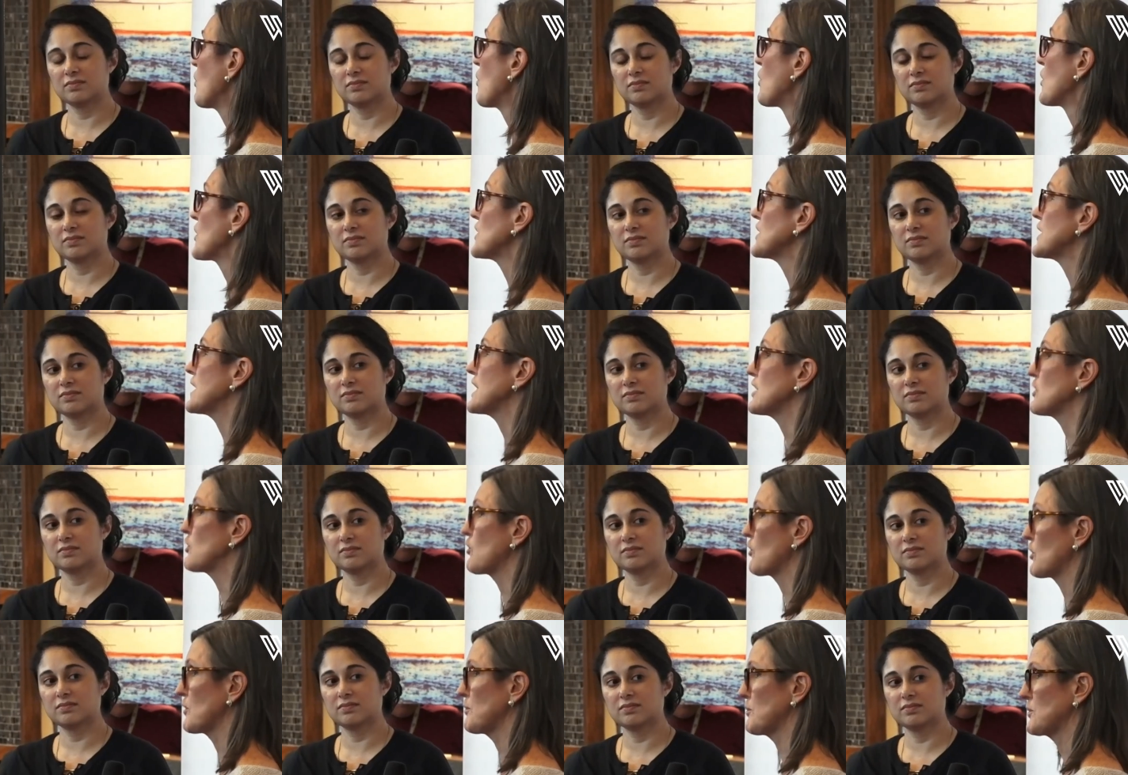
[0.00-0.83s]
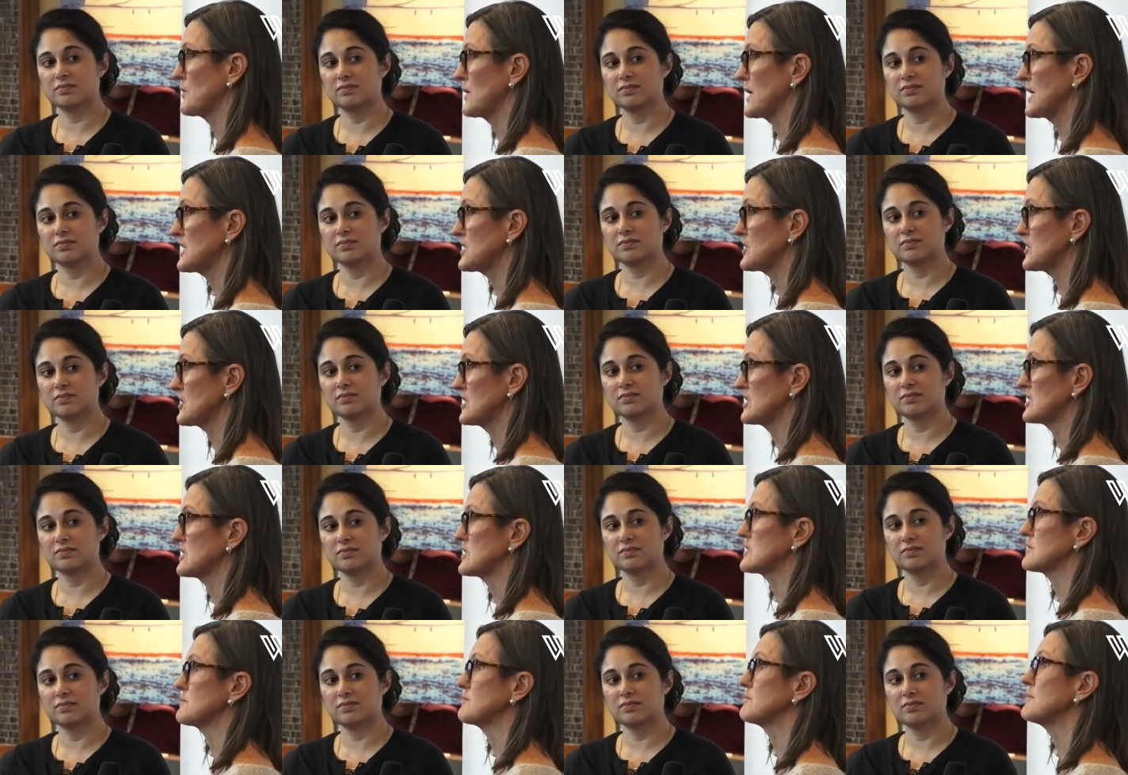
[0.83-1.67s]
Speaker 1: warning
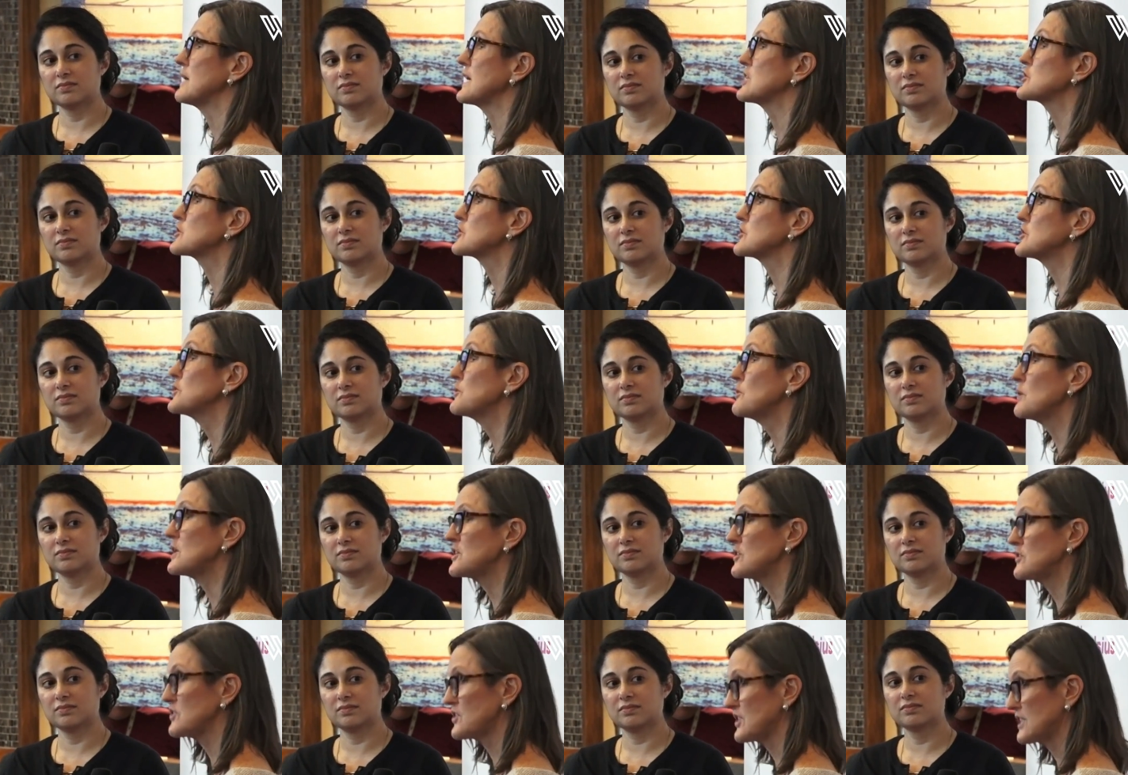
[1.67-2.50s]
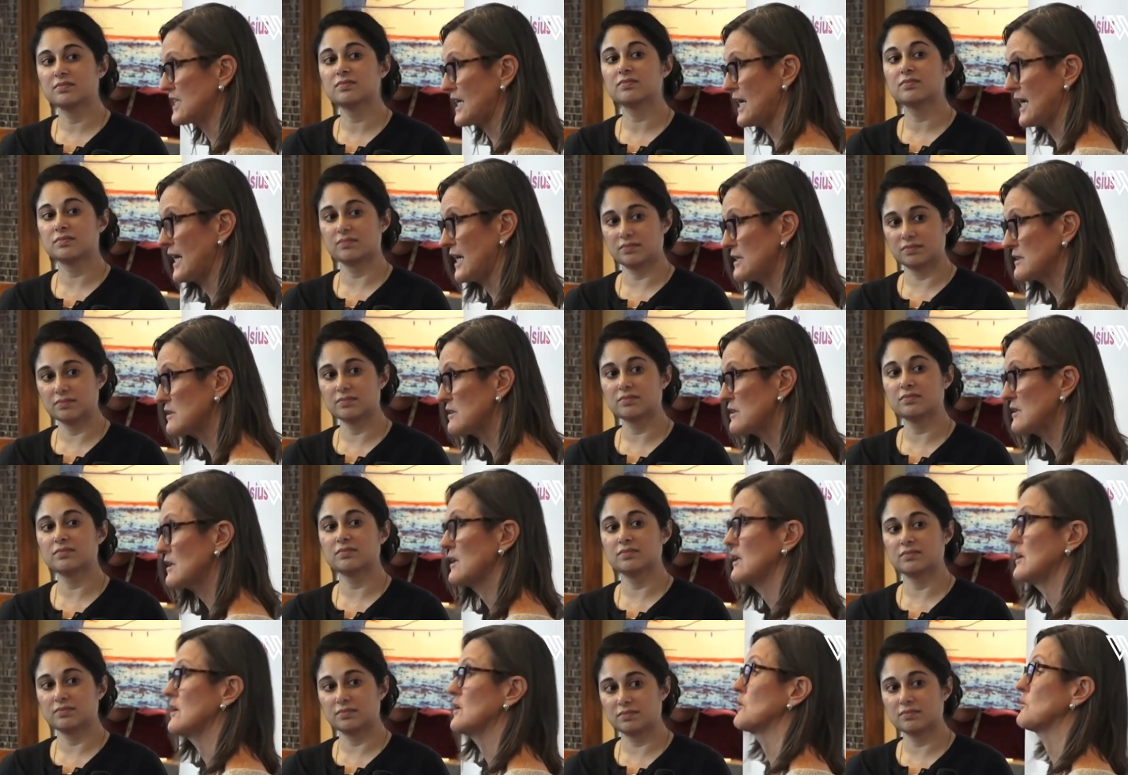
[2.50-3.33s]
corporations. Make sure you
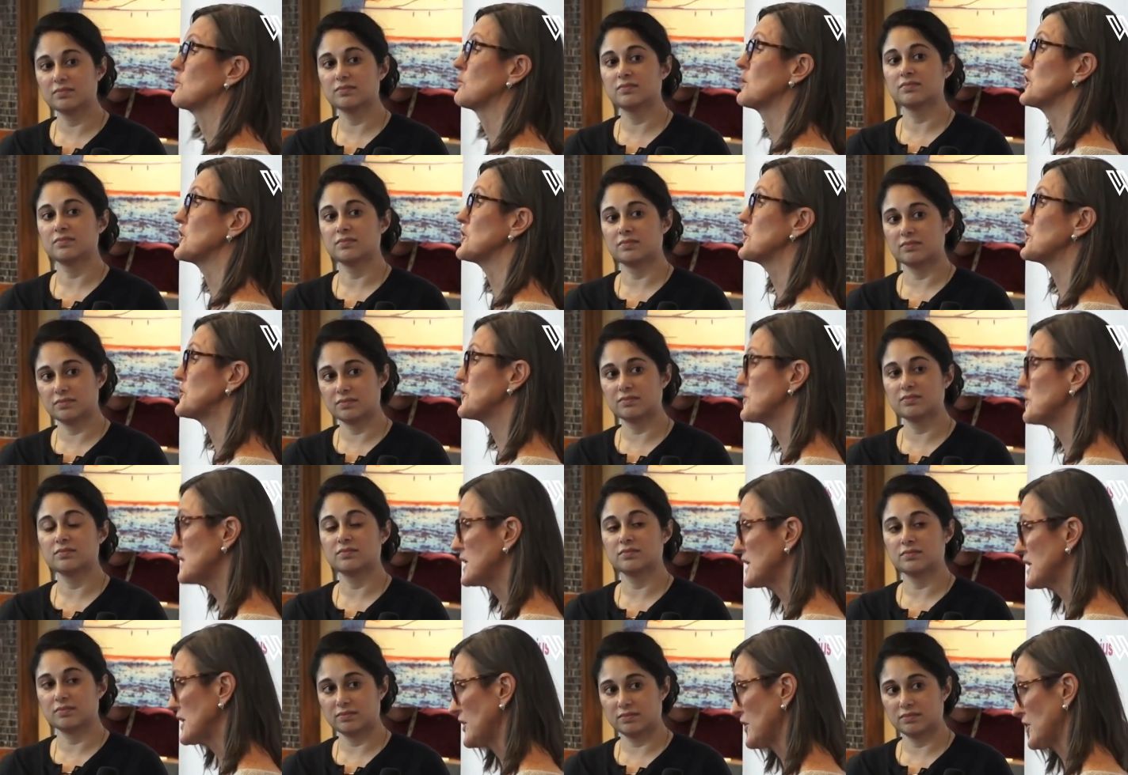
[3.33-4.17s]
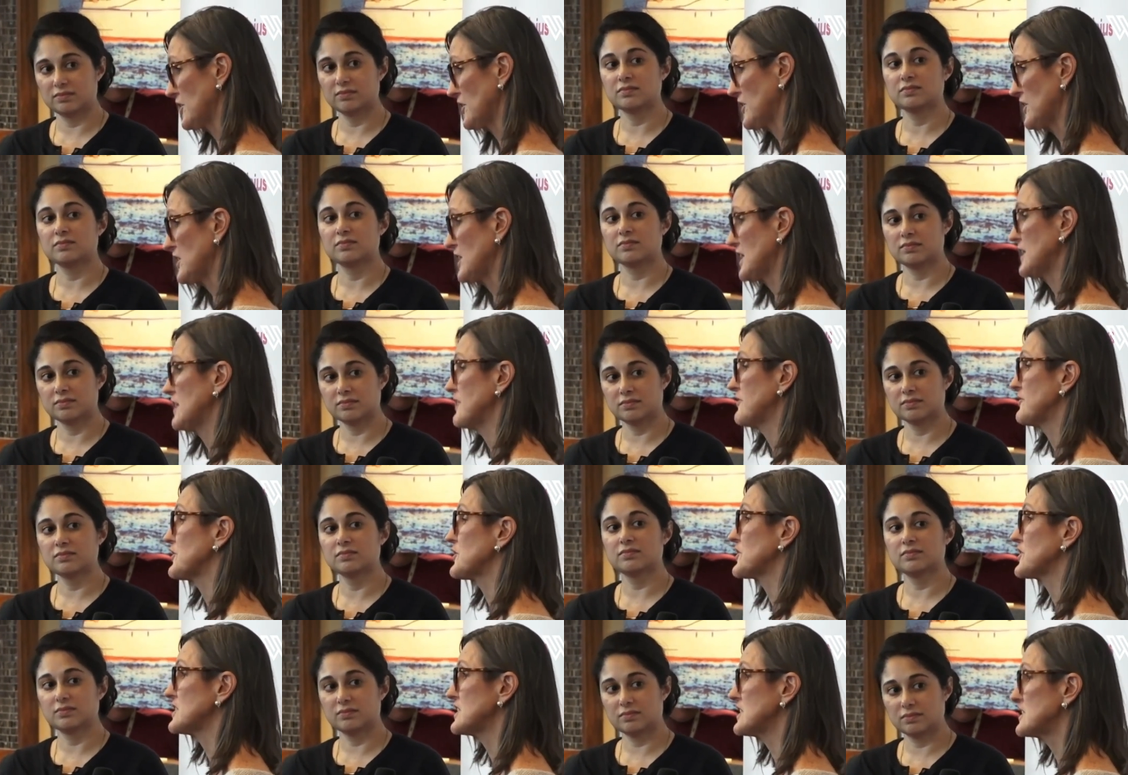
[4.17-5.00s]
understand what you're doing here
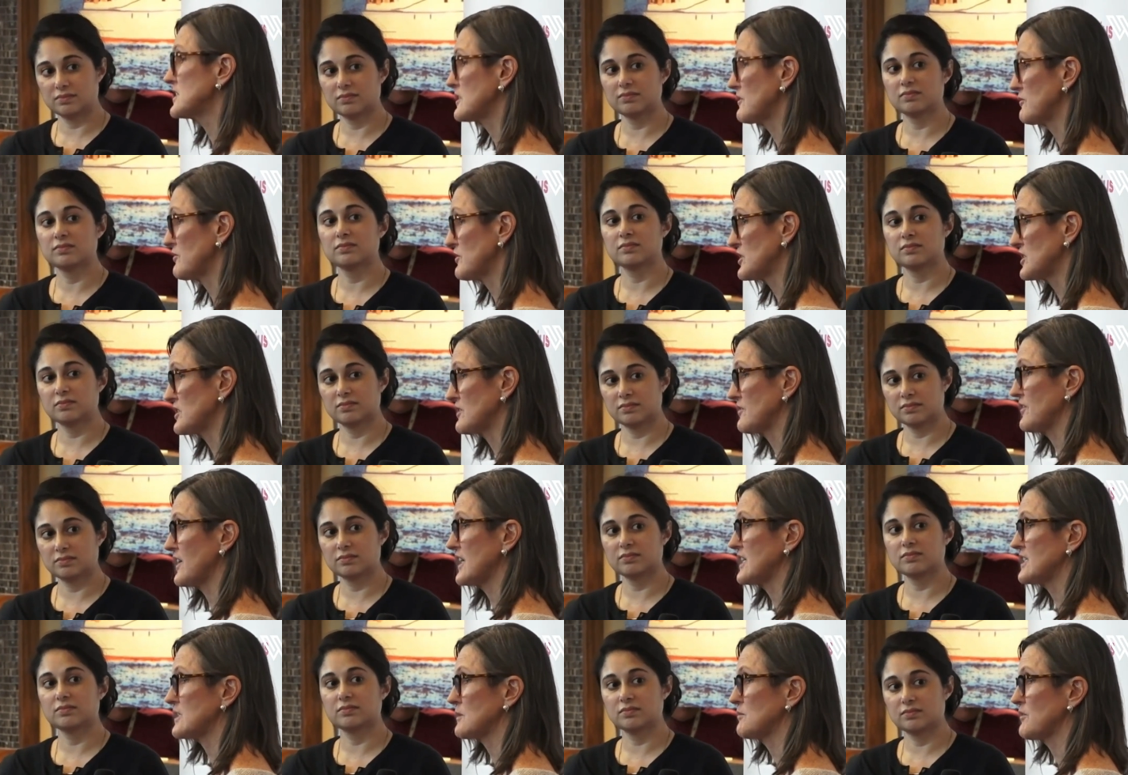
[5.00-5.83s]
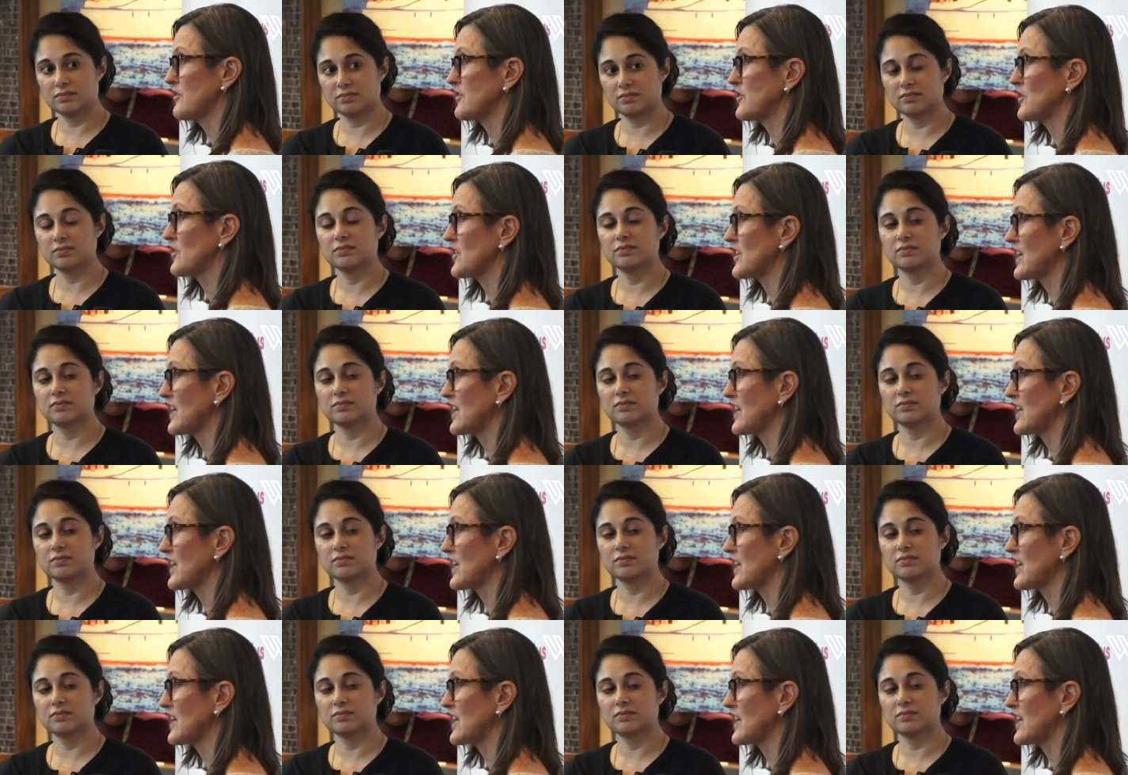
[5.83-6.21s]
if you're going to diversify some of